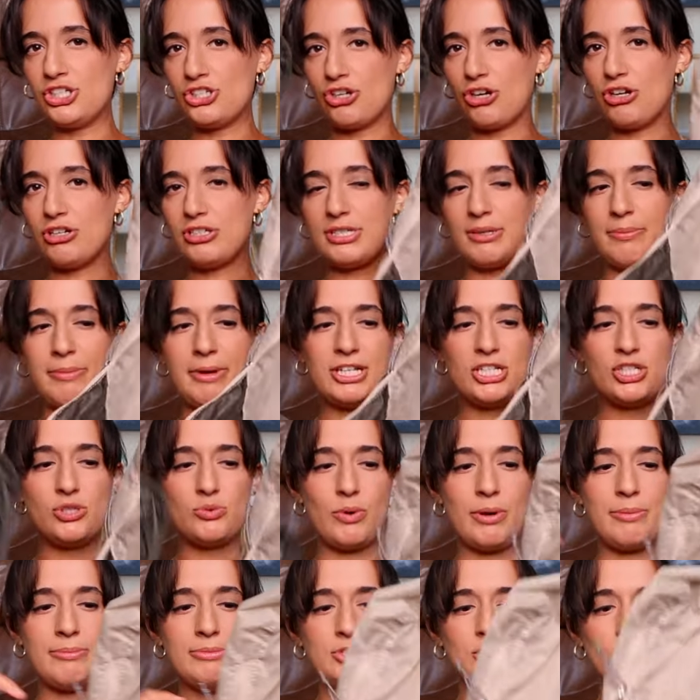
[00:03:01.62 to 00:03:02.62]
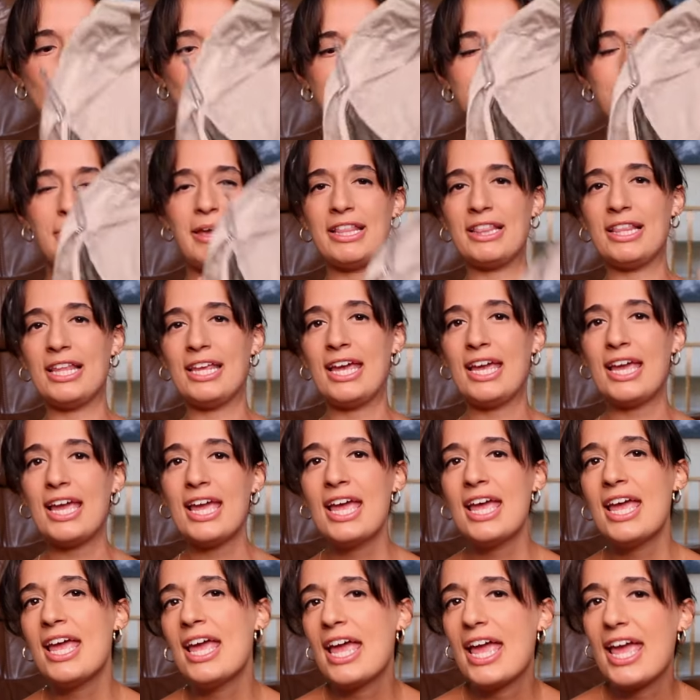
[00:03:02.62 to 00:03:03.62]
shirts and my swimsuits mainly.
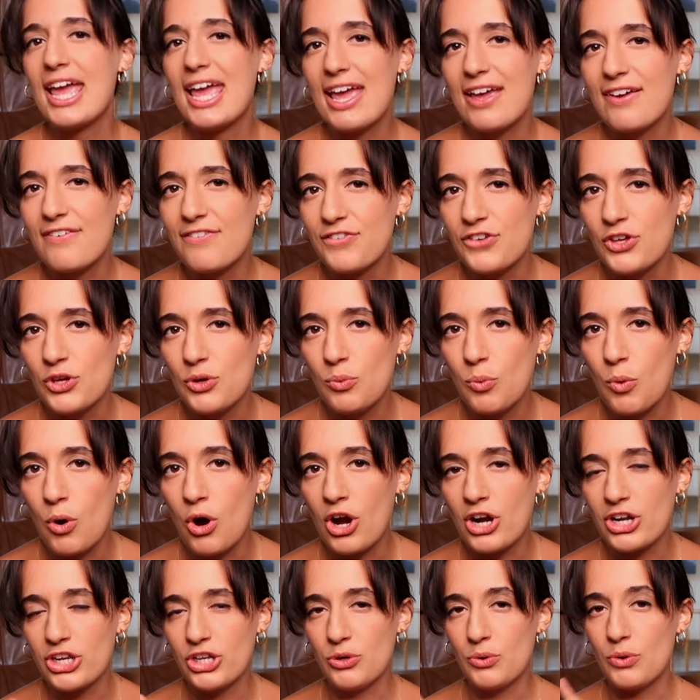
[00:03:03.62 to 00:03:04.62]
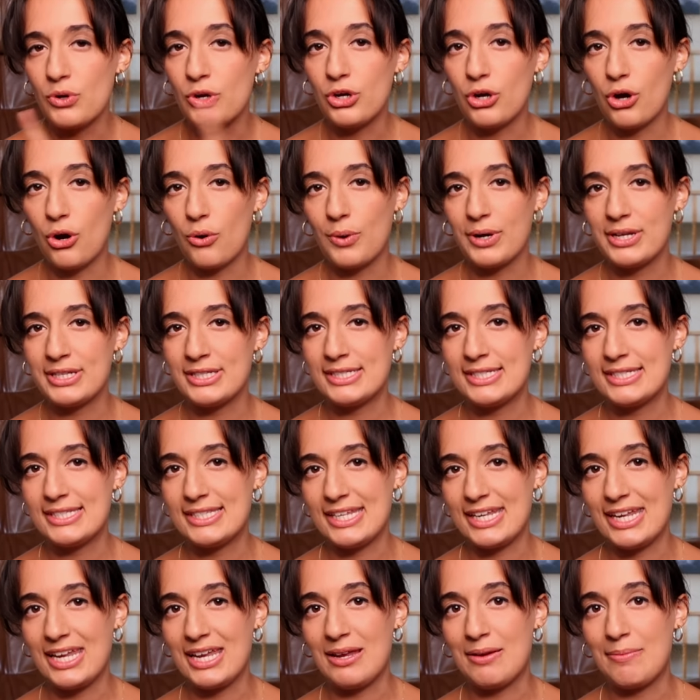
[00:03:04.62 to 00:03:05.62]
If you want, you can go and
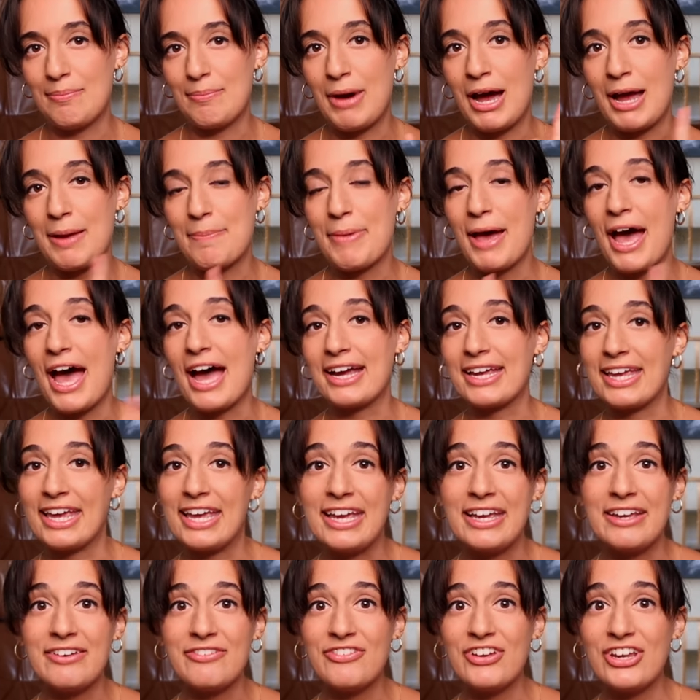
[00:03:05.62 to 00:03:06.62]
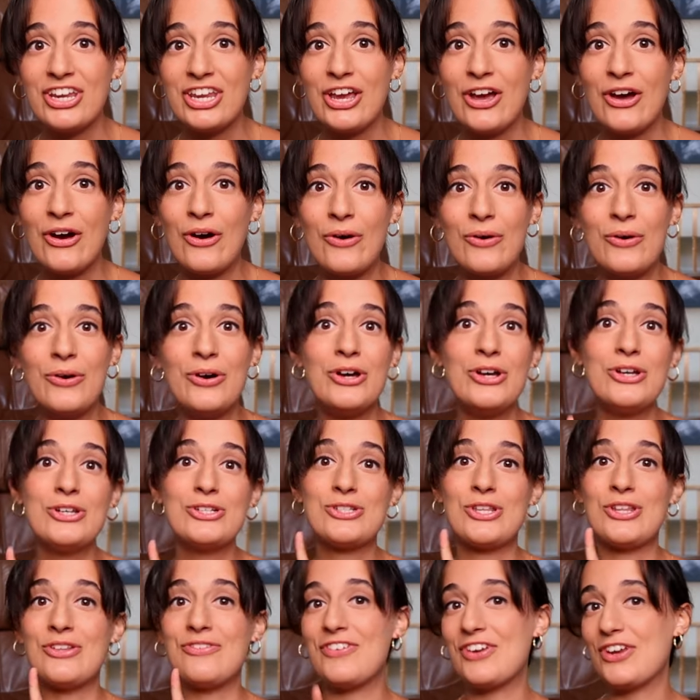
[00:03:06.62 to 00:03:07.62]
see my packing video.
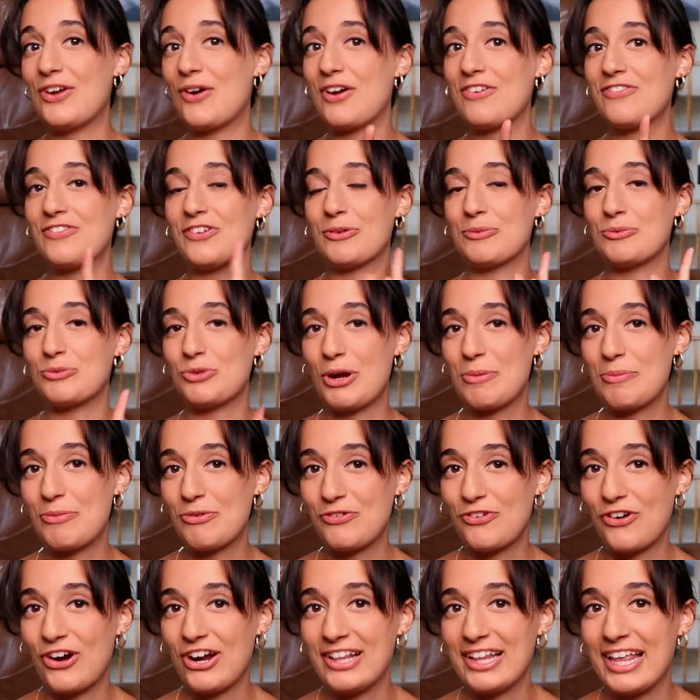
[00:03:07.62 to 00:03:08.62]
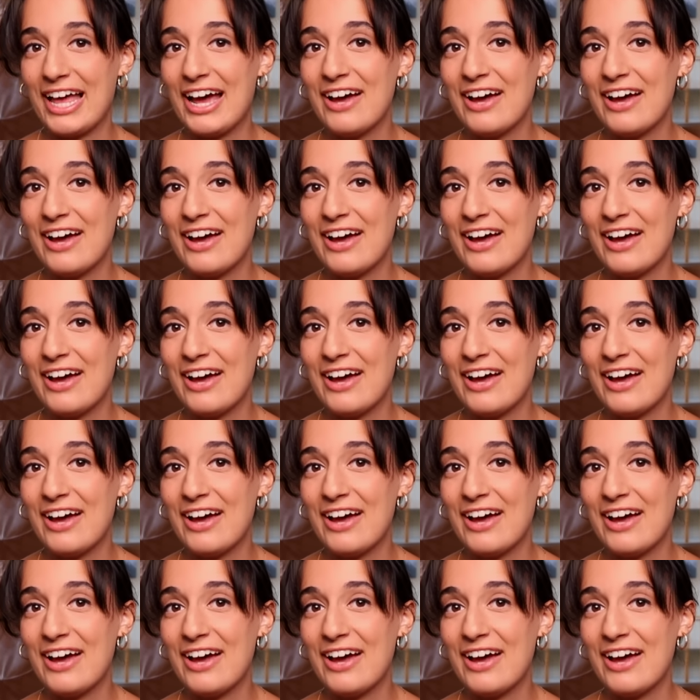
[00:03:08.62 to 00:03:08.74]
So the video I filmed right before I